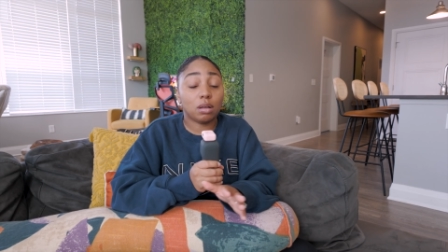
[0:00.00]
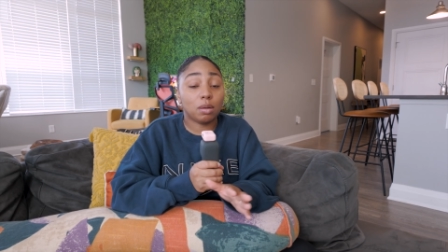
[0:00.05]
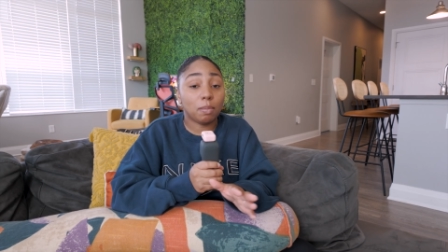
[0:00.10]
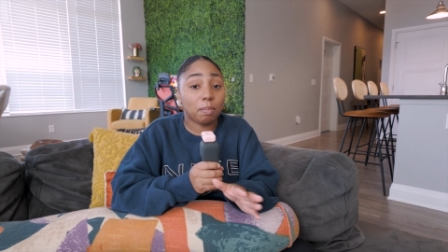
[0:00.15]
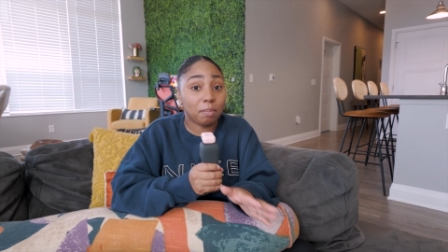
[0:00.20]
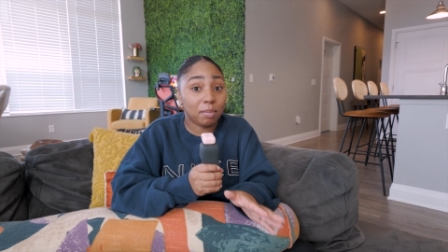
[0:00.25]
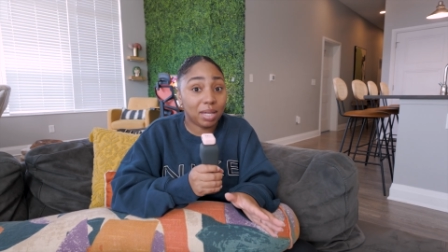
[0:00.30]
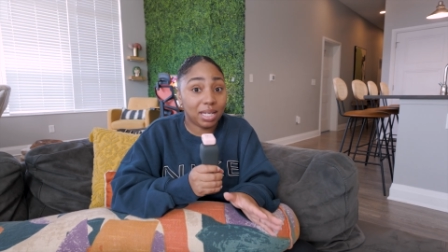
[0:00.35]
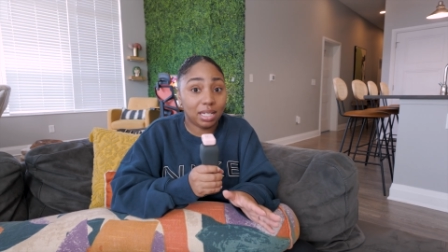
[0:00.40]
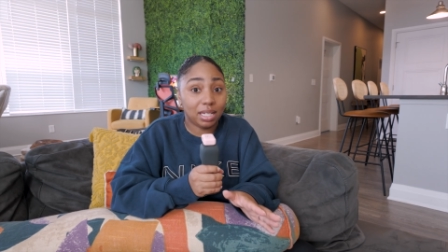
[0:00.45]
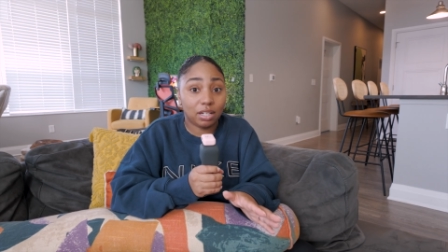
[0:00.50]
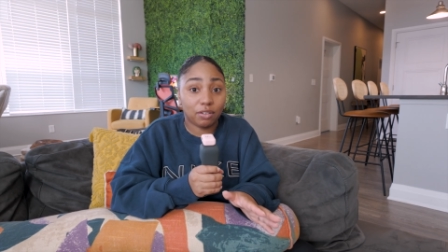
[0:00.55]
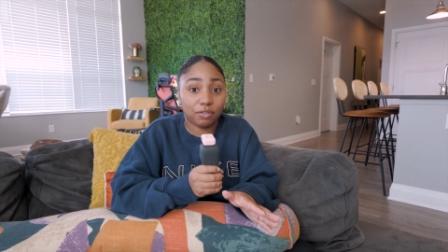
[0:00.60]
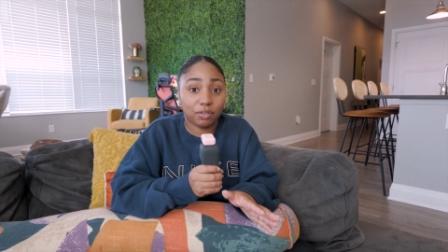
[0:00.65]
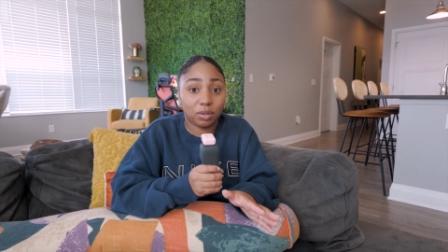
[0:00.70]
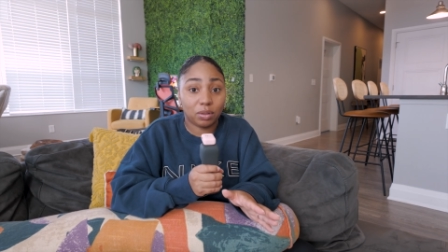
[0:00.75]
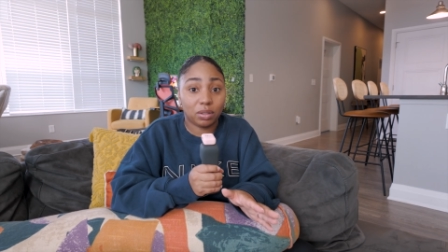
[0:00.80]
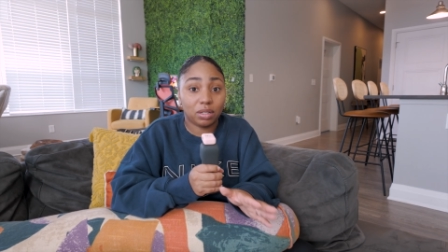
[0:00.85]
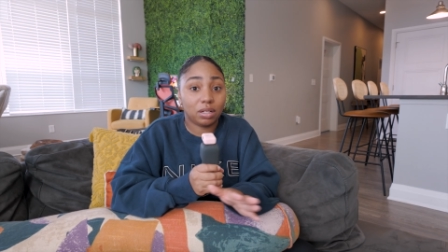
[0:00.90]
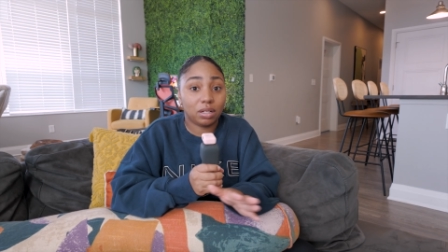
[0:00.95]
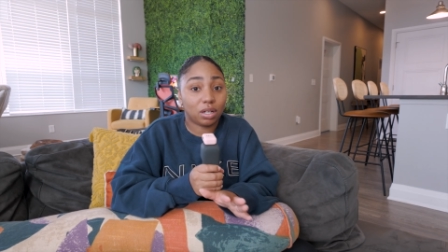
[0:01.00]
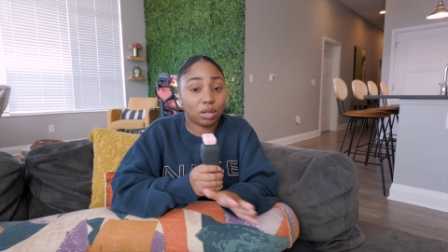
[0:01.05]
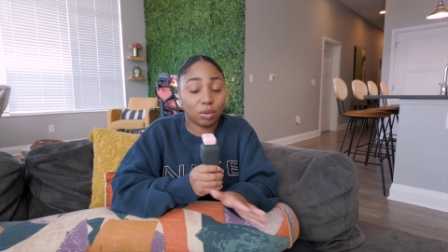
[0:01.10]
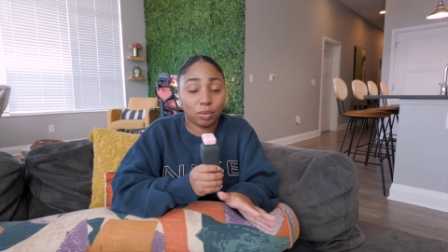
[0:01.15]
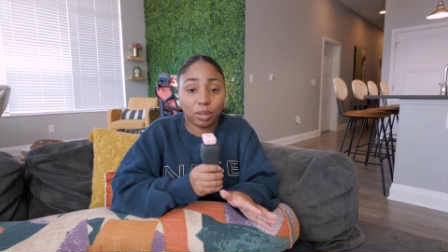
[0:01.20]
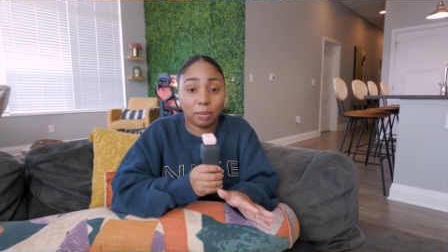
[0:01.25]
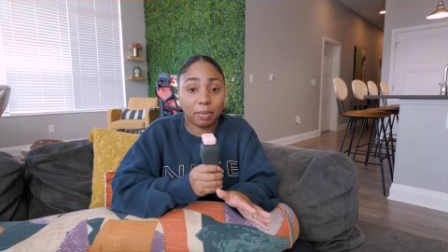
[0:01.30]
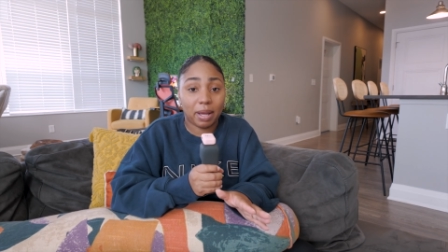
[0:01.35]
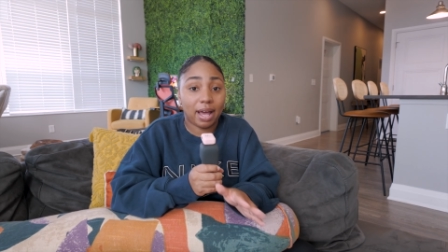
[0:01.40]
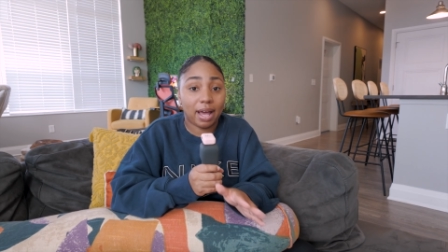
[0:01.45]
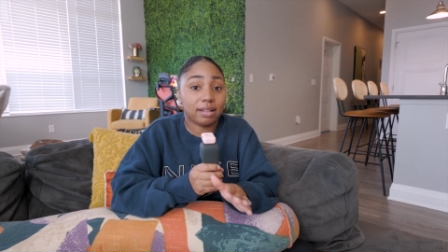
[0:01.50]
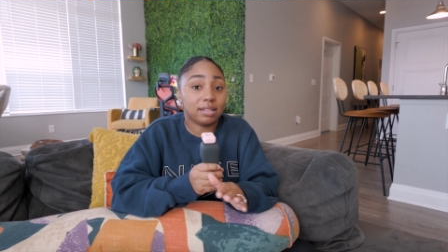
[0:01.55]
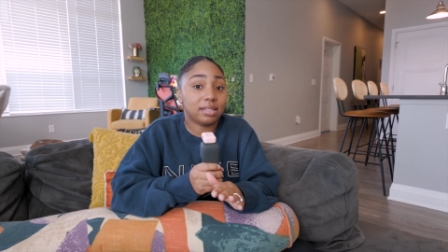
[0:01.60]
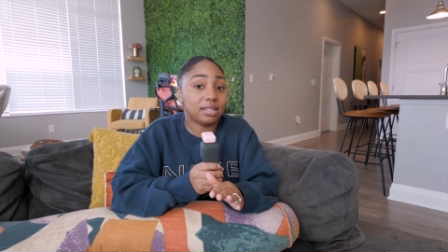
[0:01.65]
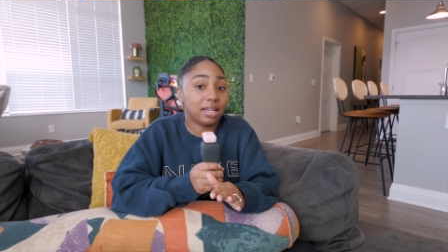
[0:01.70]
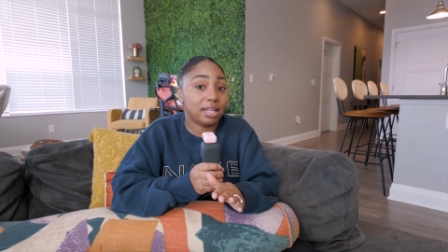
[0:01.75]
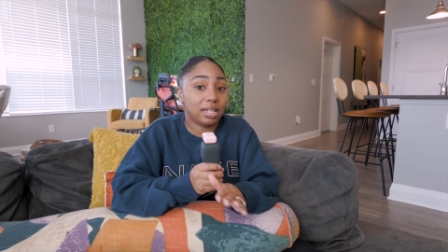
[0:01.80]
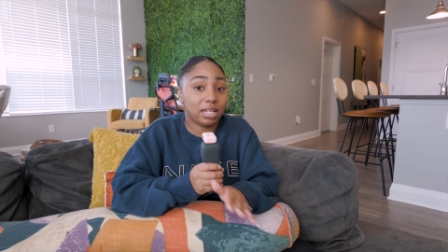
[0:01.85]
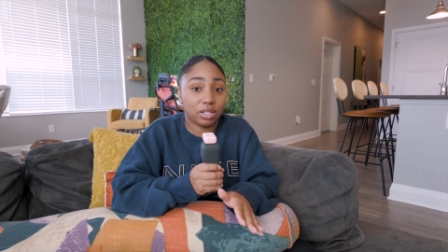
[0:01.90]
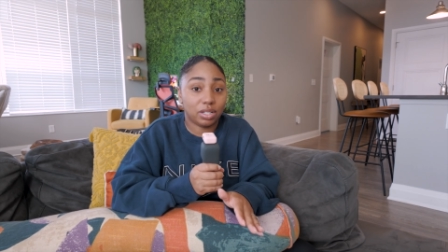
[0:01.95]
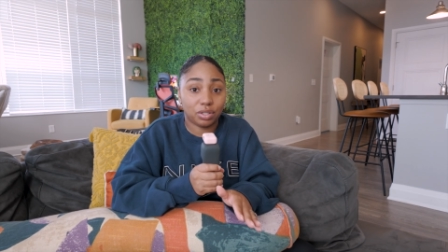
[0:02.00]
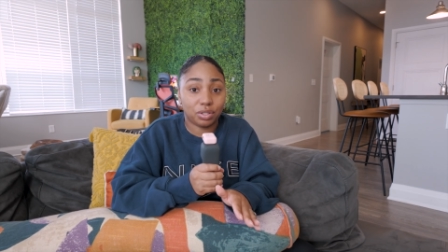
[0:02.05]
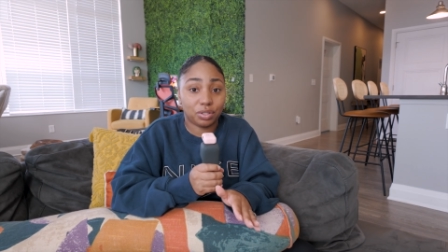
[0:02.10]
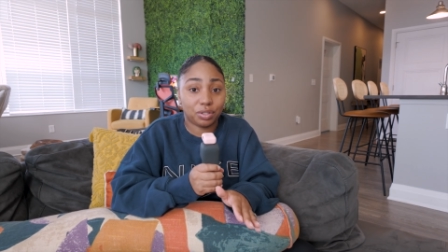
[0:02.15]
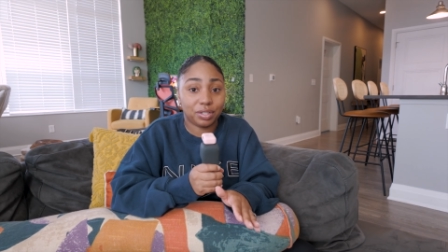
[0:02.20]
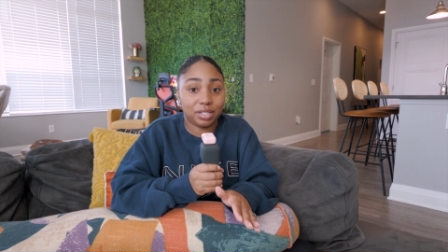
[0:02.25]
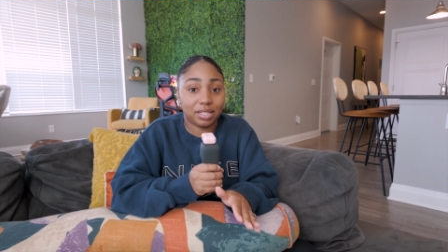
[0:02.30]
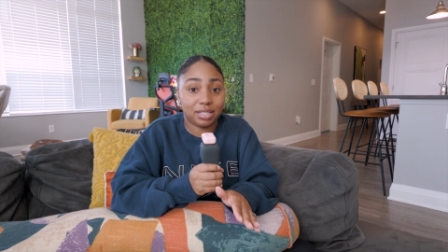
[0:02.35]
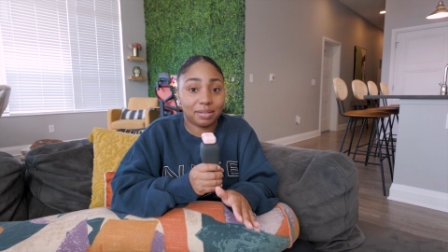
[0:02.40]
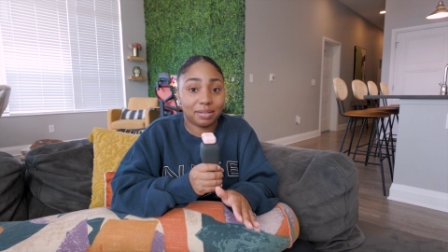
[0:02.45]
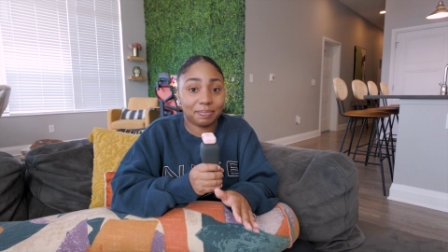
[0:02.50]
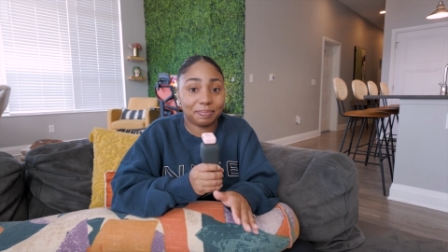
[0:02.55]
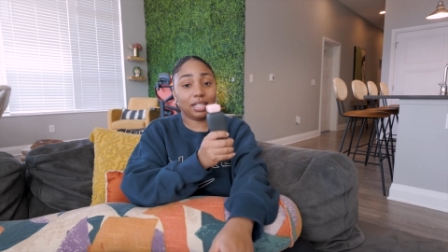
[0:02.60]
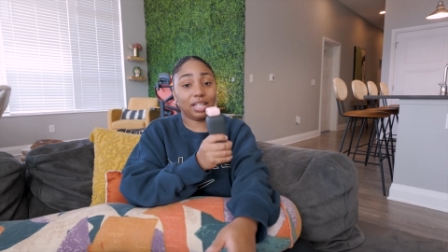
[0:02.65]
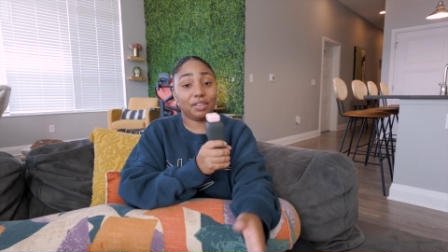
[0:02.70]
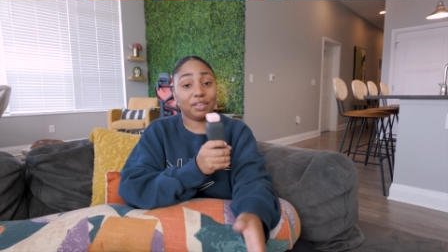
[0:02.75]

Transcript: many different career paths and industries.